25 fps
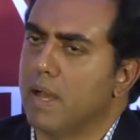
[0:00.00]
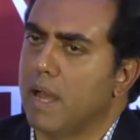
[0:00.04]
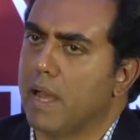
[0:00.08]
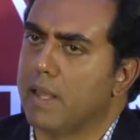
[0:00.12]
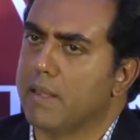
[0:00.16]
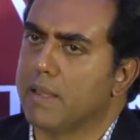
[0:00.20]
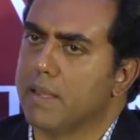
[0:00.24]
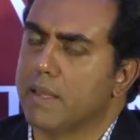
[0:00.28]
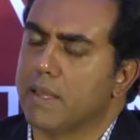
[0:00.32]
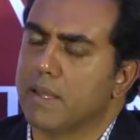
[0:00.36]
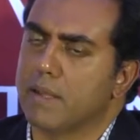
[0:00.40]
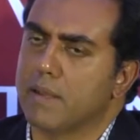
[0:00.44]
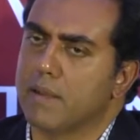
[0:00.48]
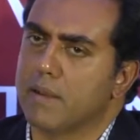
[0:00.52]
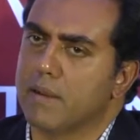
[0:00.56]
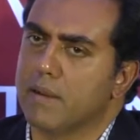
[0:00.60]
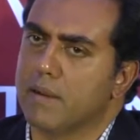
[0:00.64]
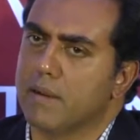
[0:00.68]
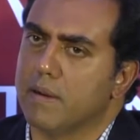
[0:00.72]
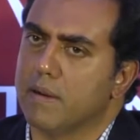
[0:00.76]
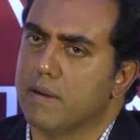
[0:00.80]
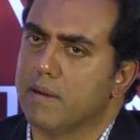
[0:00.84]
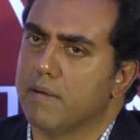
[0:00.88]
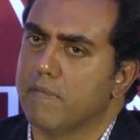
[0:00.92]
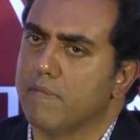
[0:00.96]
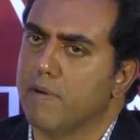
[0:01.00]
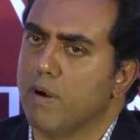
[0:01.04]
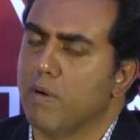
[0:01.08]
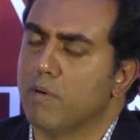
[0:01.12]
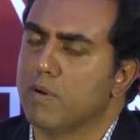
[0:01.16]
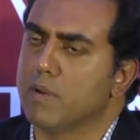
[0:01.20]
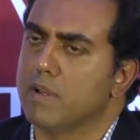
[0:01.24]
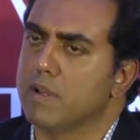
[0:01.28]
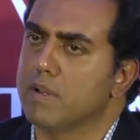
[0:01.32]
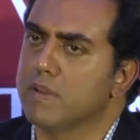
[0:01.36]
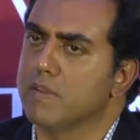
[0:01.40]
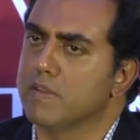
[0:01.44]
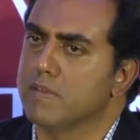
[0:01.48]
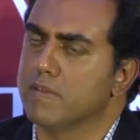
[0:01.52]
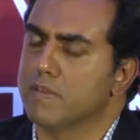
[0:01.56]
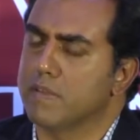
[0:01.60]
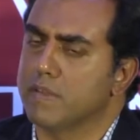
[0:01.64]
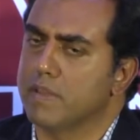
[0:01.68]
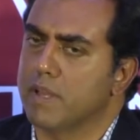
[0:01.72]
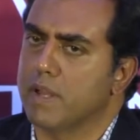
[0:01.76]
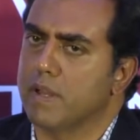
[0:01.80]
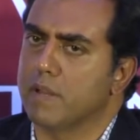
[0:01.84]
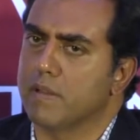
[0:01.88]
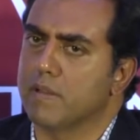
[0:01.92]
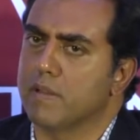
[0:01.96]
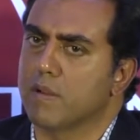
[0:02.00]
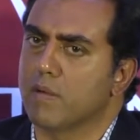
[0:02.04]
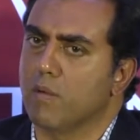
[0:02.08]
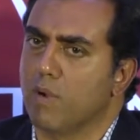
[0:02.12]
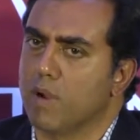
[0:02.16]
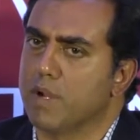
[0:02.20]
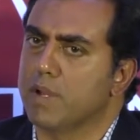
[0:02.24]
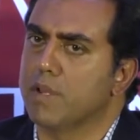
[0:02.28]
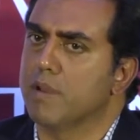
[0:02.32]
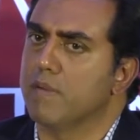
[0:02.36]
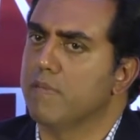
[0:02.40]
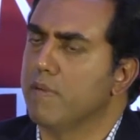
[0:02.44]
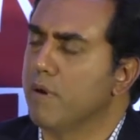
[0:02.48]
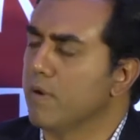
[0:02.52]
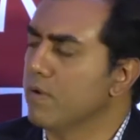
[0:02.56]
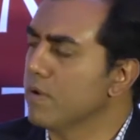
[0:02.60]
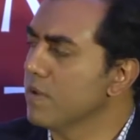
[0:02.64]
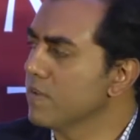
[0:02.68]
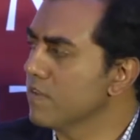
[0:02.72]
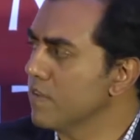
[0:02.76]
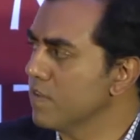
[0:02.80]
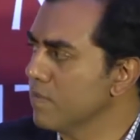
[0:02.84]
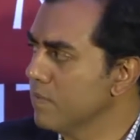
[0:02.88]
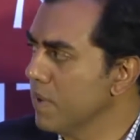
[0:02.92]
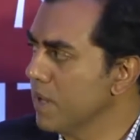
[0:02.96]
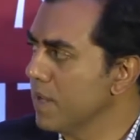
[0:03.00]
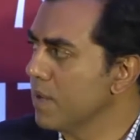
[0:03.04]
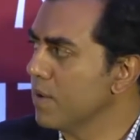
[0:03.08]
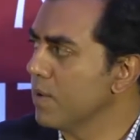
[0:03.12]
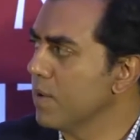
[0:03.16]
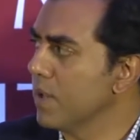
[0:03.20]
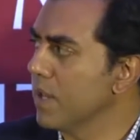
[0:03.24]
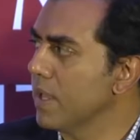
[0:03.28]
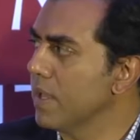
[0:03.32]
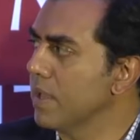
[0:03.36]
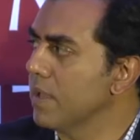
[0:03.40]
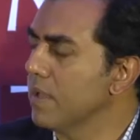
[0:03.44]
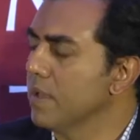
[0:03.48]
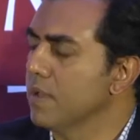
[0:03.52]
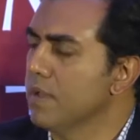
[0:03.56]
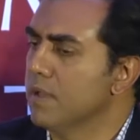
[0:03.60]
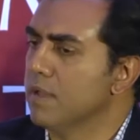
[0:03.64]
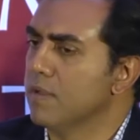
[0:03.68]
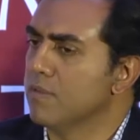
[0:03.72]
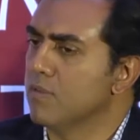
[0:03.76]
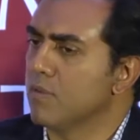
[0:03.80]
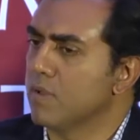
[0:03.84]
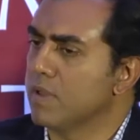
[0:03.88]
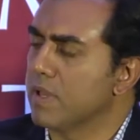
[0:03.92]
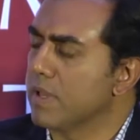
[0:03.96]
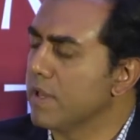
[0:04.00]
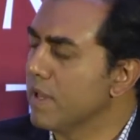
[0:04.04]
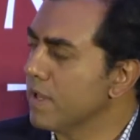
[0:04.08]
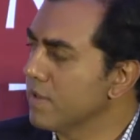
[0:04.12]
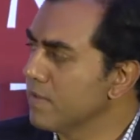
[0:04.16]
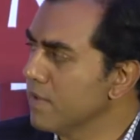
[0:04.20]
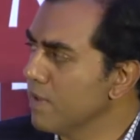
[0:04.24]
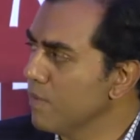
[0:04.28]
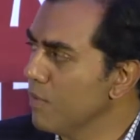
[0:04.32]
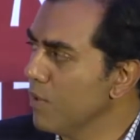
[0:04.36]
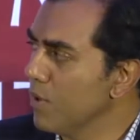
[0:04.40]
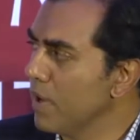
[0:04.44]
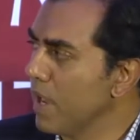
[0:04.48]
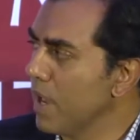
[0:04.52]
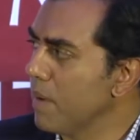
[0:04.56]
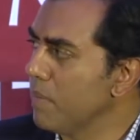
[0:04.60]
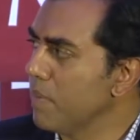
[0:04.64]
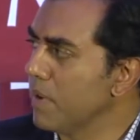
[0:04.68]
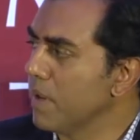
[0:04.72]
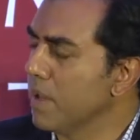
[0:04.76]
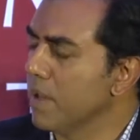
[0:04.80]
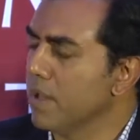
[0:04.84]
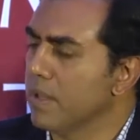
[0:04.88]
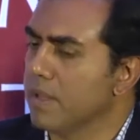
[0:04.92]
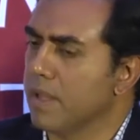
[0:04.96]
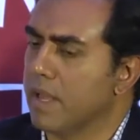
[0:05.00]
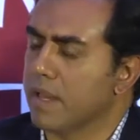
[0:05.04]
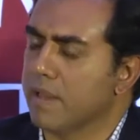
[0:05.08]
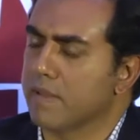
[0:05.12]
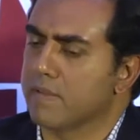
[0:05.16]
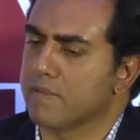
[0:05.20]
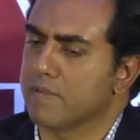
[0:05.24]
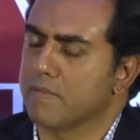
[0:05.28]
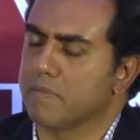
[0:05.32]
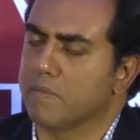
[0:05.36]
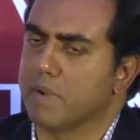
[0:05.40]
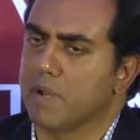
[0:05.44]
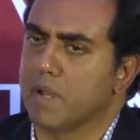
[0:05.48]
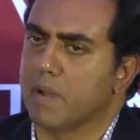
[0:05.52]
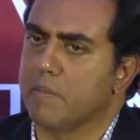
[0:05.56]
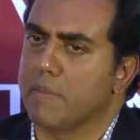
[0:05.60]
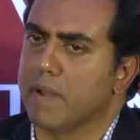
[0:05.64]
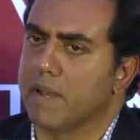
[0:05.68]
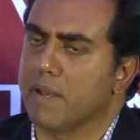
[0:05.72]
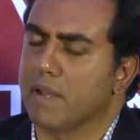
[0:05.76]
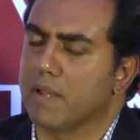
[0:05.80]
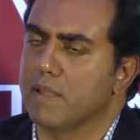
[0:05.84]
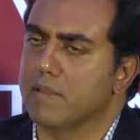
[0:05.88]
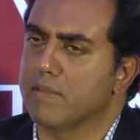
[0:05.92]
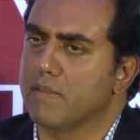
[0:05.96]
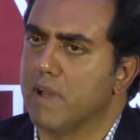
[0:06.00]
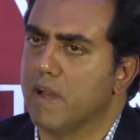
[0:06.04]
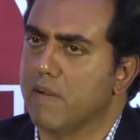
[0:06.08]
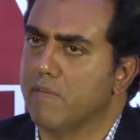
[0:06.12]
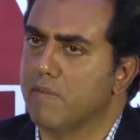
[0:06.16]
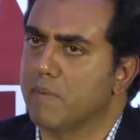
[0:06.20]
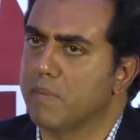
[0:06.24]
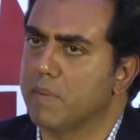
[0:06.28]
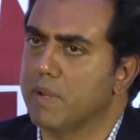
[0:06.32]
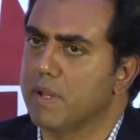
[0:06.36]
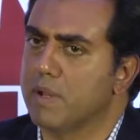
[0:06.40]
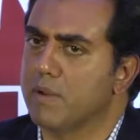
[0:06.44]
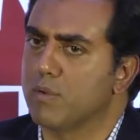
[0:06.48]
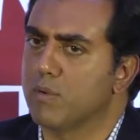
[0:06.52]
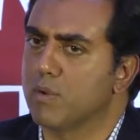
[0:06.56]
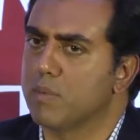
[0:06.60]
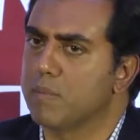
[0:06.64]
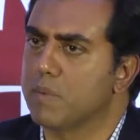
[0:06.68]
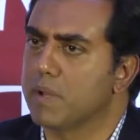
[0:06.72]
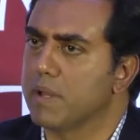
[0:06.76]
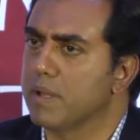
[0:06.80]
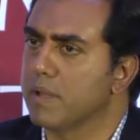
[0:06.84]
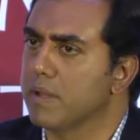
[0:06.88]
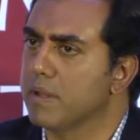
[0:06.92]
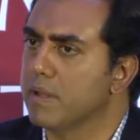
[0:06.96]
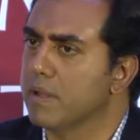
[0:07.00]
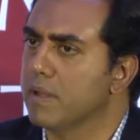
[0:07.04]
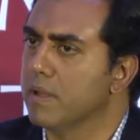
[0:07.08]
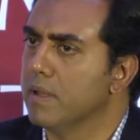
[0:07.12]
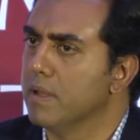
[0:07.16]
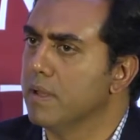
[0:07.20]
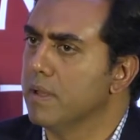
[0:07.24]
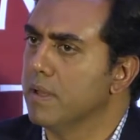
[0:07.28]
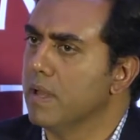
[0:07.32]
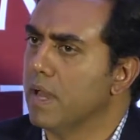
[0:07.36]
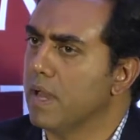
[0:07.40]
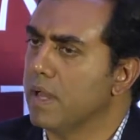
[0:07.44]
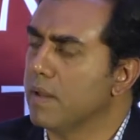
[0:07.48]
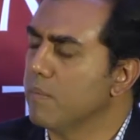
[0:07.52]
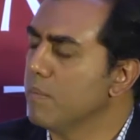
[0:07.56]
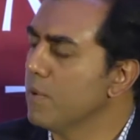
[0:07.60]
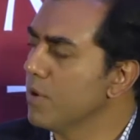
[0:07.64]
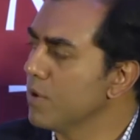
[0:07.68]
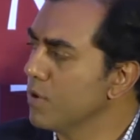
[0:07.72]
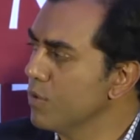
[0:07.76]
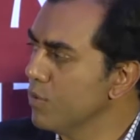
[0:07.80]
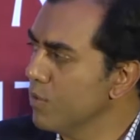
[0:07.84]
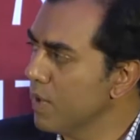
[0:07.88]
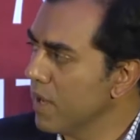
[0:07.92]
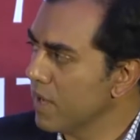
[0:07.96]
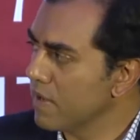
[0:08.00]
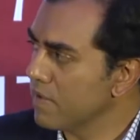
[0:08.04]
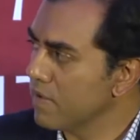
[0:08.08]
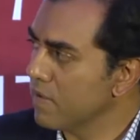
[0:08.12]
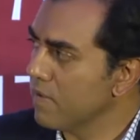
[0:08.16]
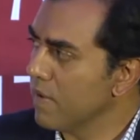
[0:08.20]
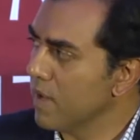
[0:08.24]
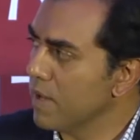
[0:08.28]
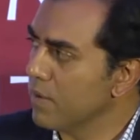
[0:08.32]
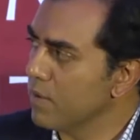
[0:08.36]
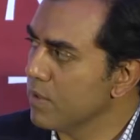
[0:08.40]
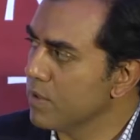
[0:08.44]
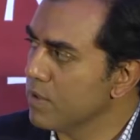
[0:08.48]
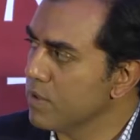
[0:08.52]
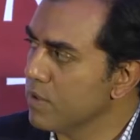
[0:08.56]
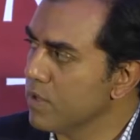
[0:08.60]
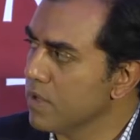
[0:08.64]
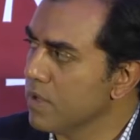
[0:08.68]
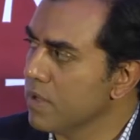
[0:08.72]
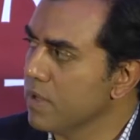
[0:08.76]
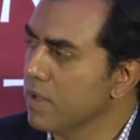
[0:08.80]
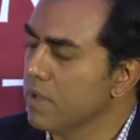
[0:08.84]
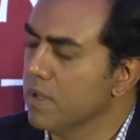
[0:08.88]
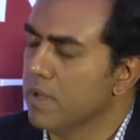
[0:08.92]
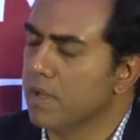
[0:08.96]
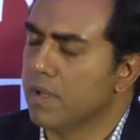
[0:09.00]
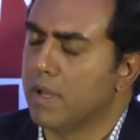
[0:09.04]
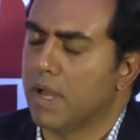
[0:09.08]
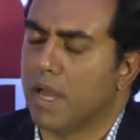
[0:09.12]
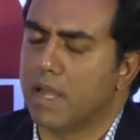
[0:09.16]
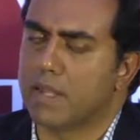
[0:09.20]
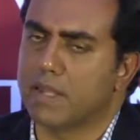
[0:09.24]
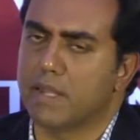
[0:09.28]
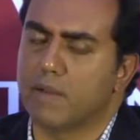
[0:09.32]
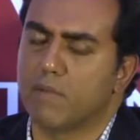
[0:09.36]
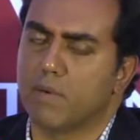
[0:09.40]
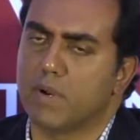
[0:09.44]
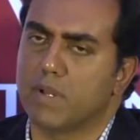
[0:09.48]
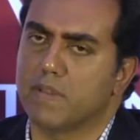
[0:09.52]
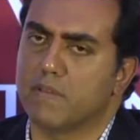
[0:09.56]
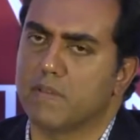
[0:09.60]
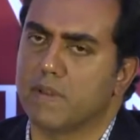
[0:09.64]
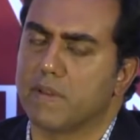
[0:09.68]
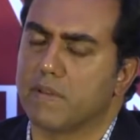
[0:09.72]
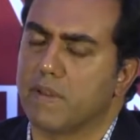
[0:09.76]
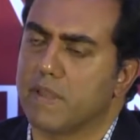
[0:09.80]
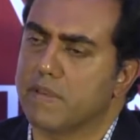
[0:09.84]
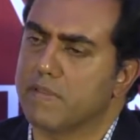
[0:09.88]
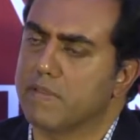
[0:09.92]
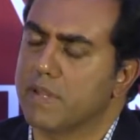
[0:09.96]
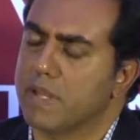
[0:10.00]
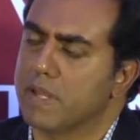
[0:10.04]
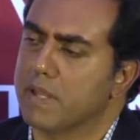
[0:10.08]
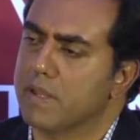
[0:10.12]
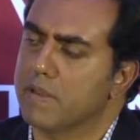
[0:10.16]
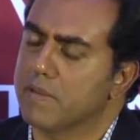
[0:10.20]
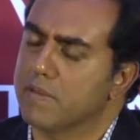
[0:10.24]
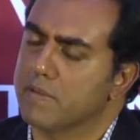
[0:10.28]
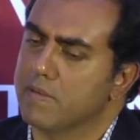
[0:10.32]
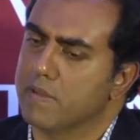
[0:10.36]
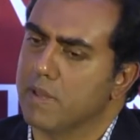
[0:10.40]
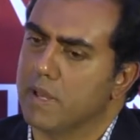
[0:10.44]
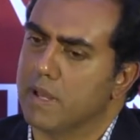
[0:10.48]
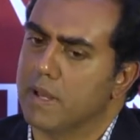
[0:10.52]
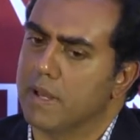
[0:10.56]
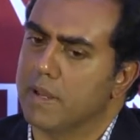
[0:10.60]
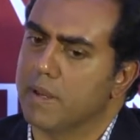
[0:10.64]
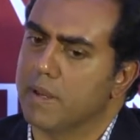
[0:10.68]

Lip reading: I think founders, the quality of founders is better today. So they're raising more capital. That has become at least $500,000 to $1 million at about 2x the valuation. I think what is interesting is